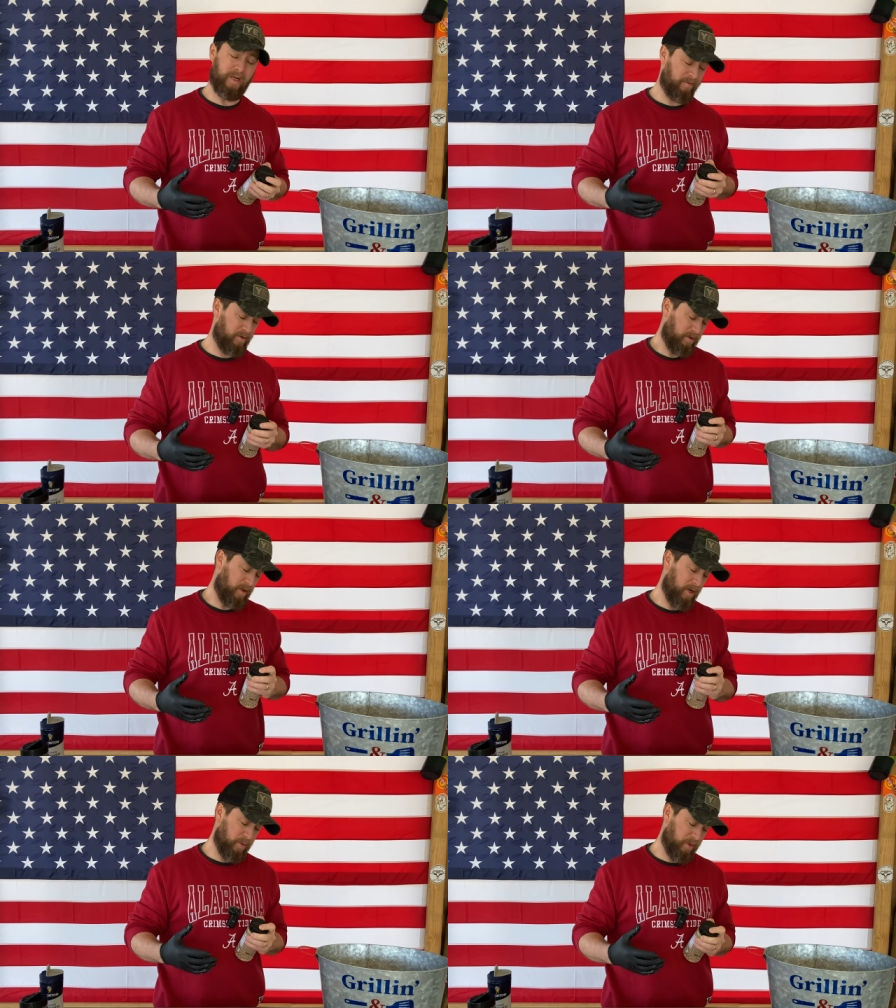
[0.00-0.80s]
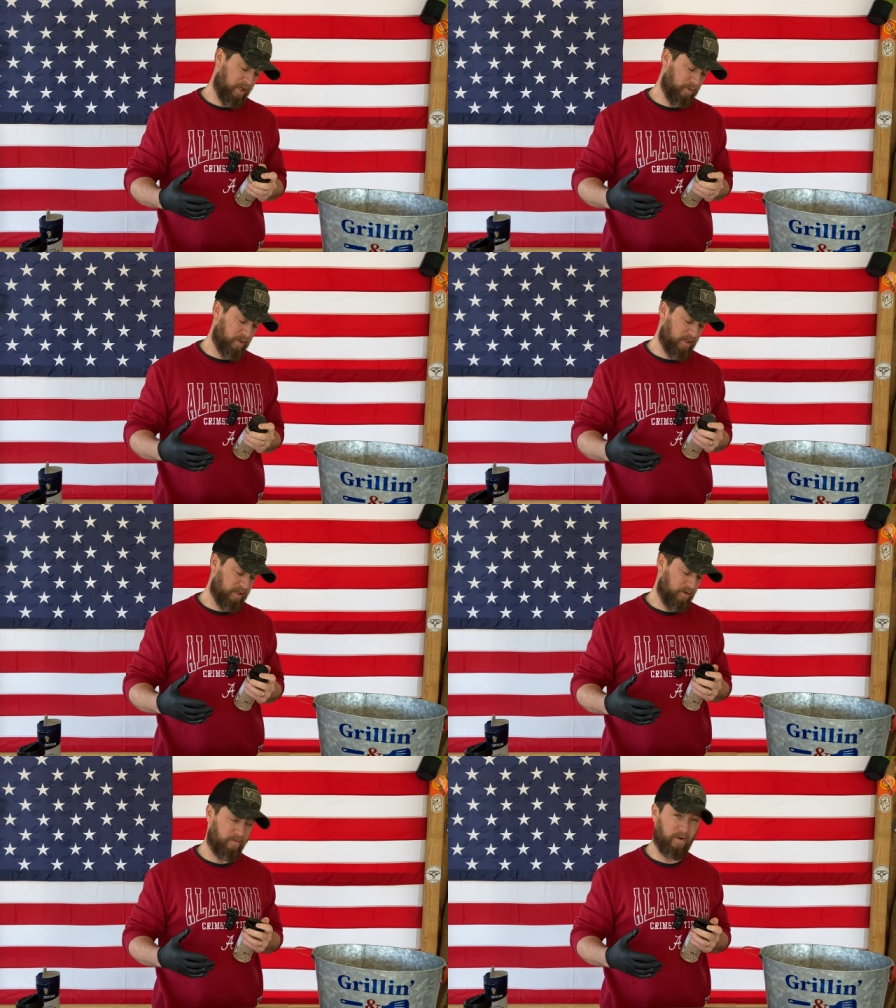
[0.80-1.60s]
I've cooked a couple things with this
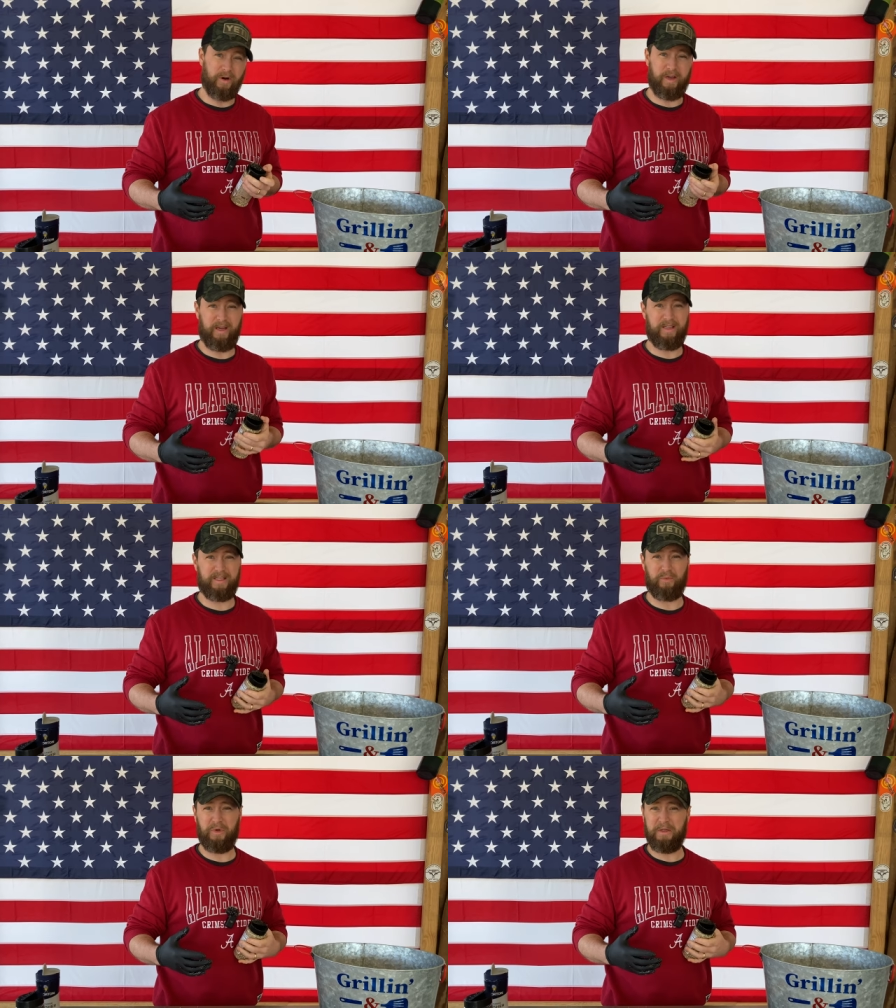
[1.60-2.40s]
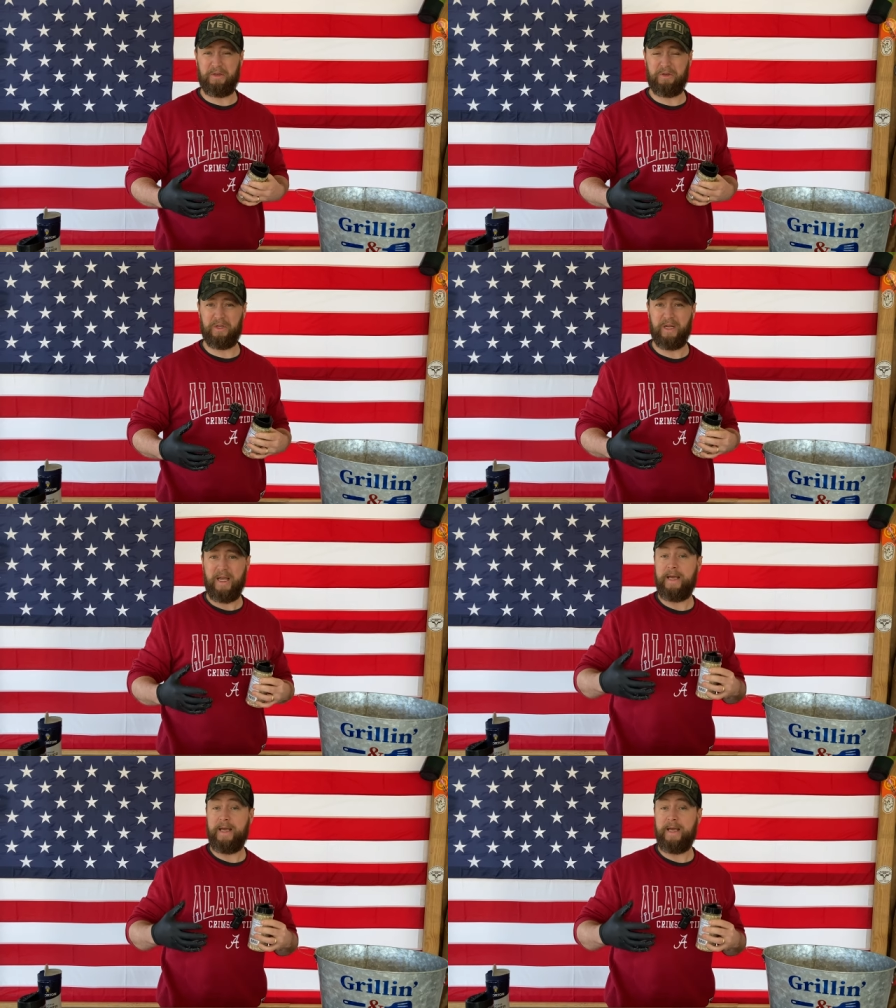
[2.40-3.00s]
so far and it's really good.